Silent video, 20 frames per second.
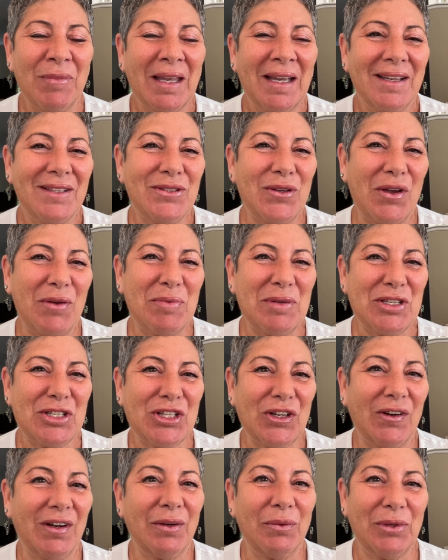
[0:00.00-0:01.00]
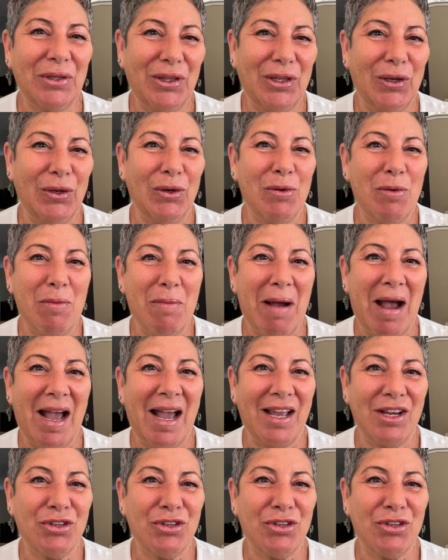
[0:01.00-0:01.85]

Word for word: So I've been sharing with you my